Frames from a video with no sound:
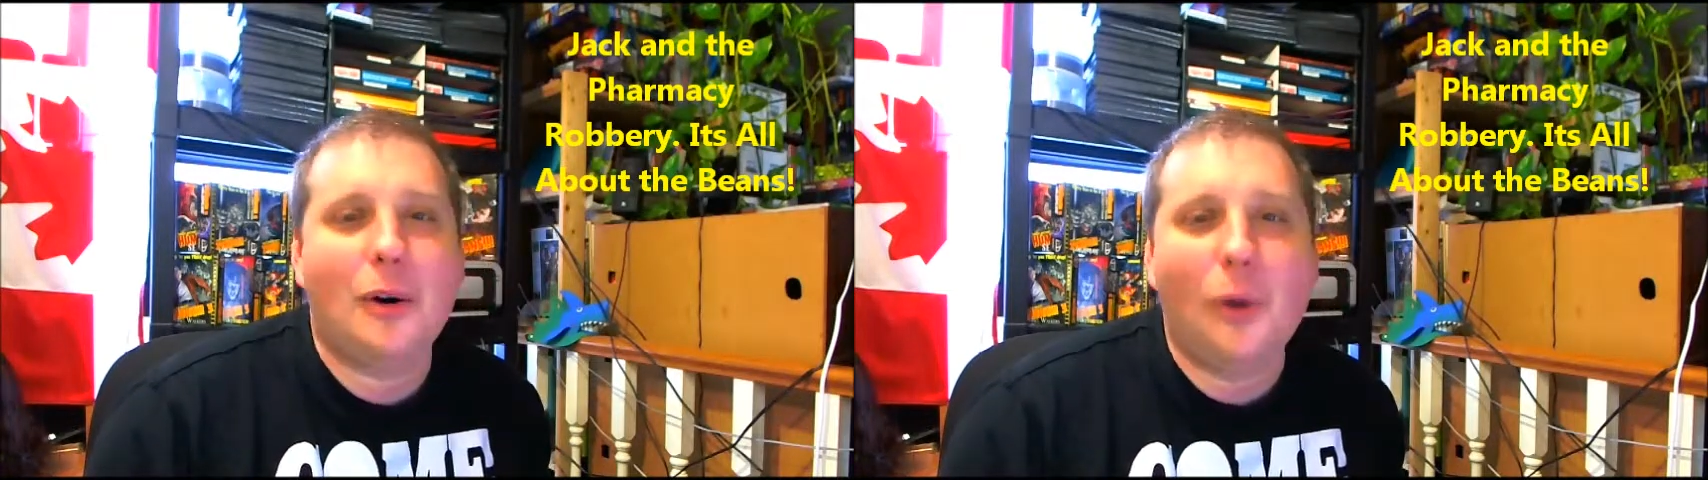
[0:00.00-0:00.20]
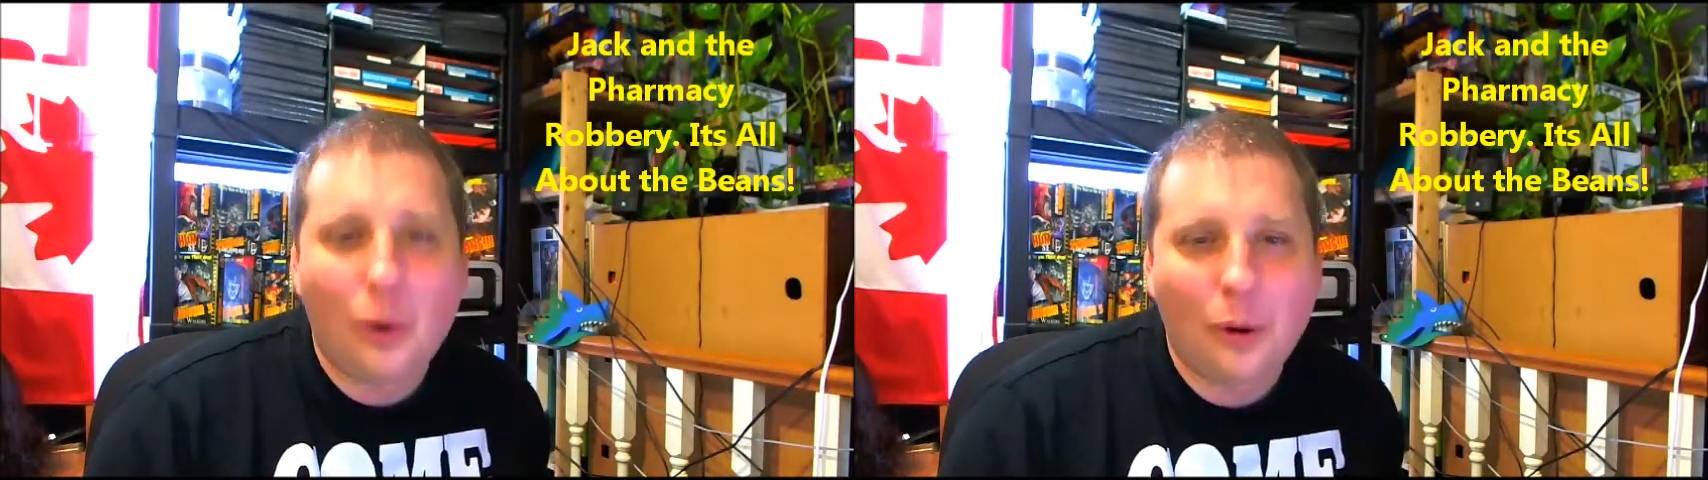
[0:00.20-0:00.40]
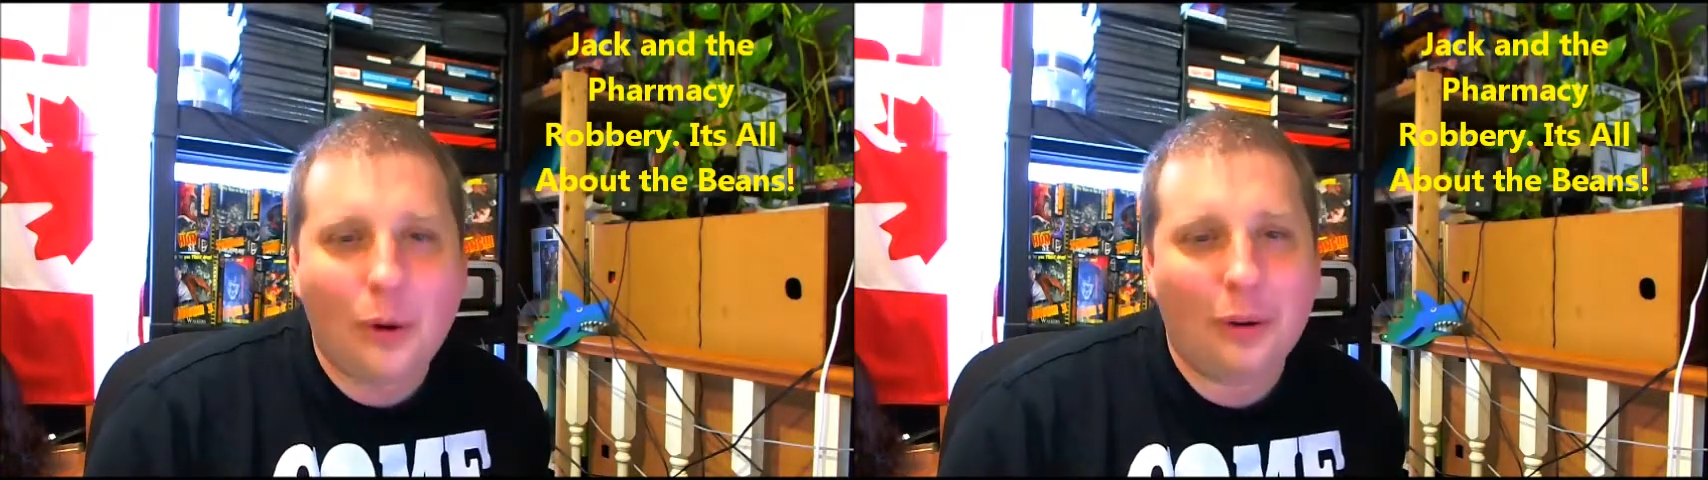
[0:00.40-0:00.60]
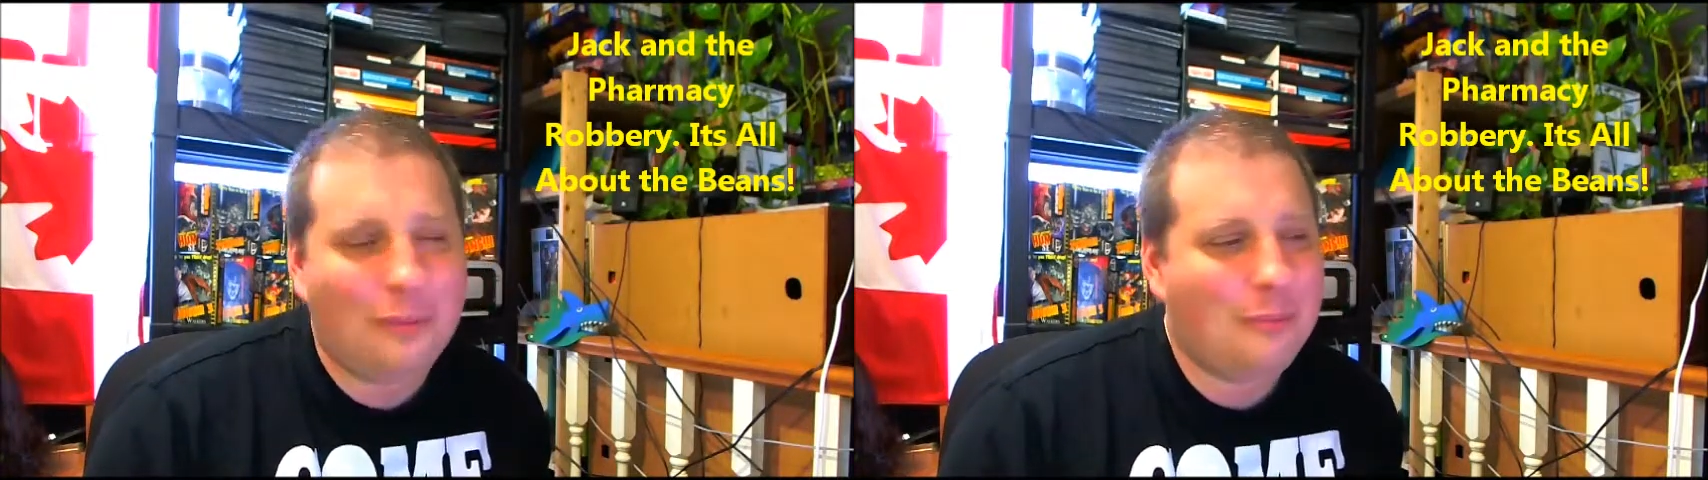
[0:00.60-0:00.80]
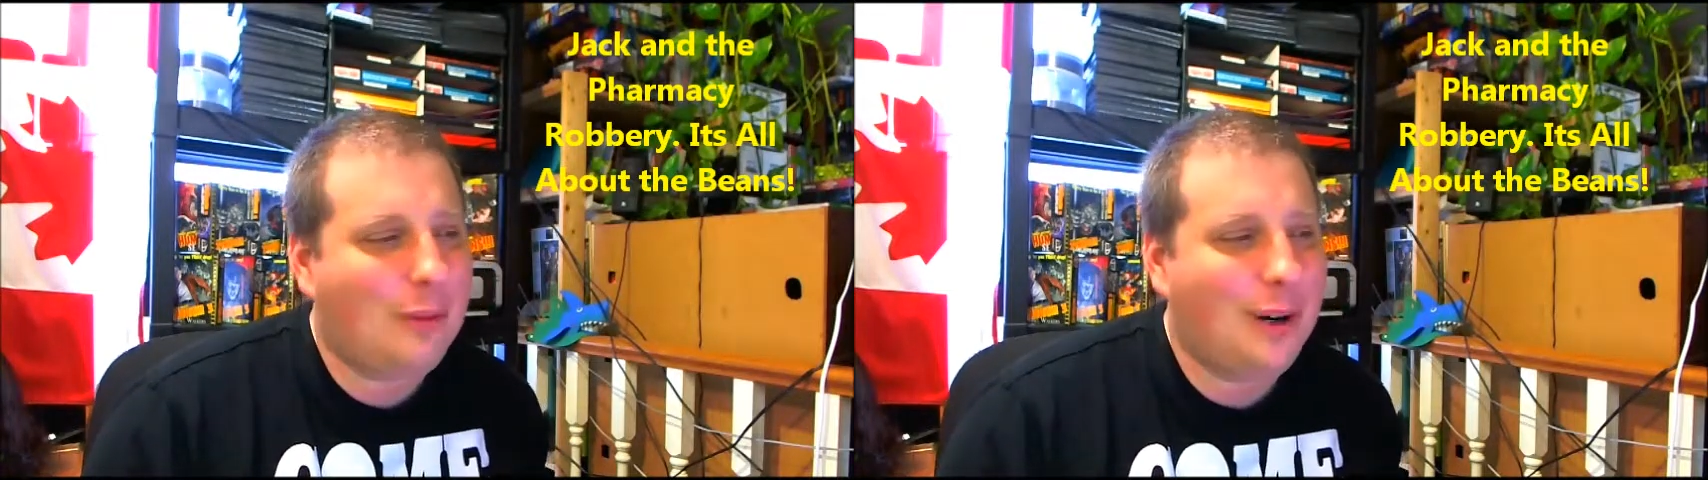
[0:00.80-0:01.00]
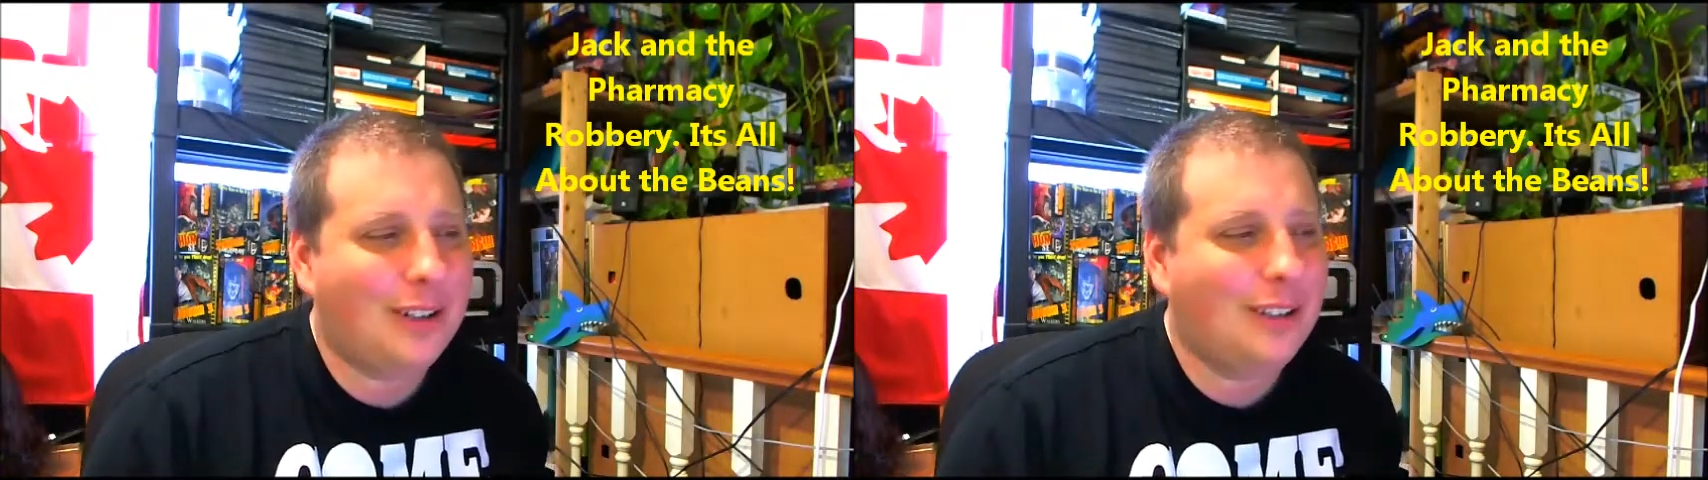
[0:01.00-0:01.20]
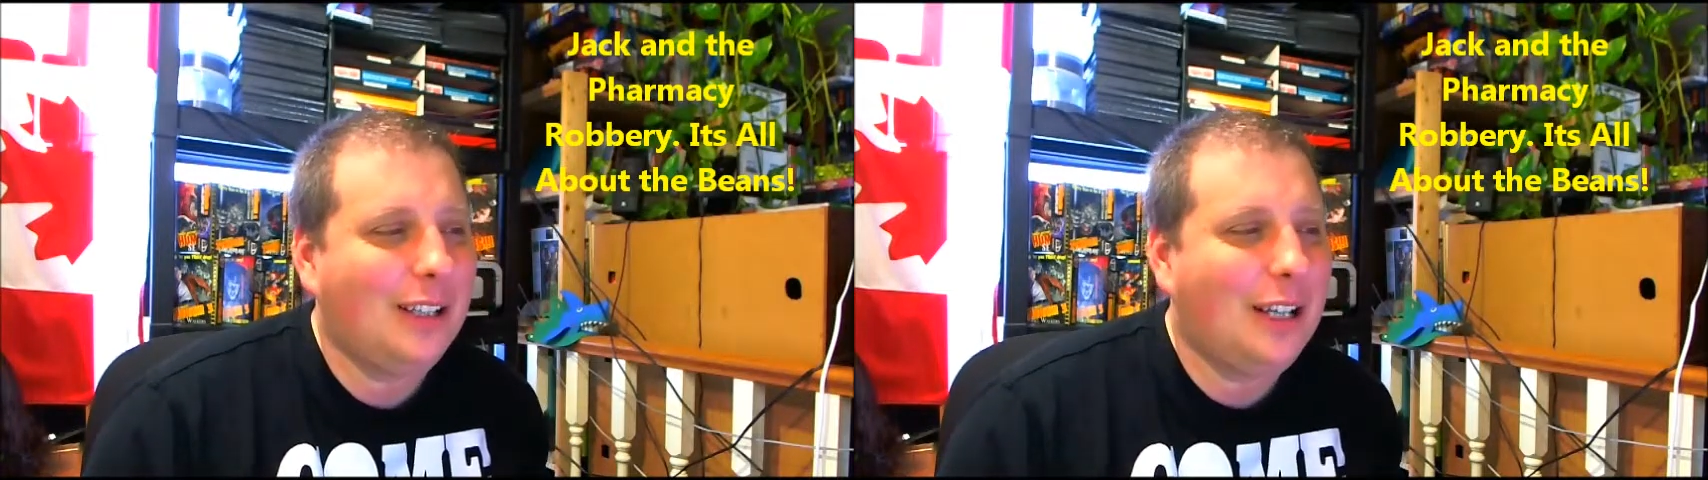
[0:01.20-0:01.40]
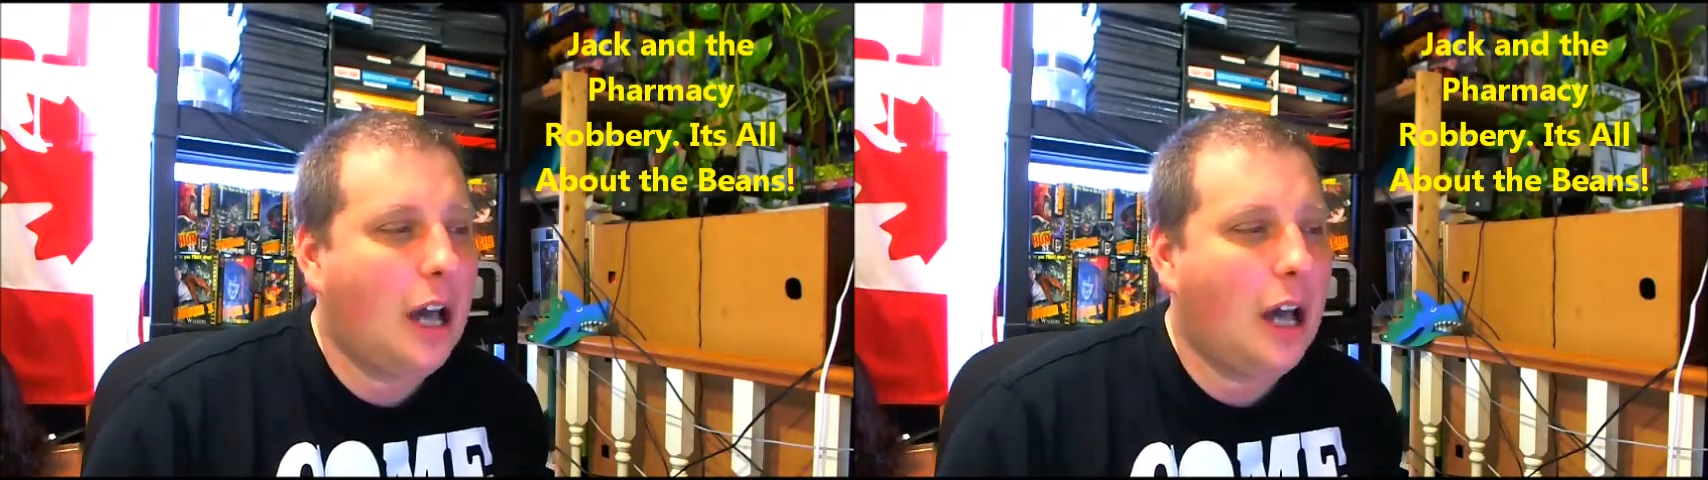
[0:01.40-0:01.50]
whole bottle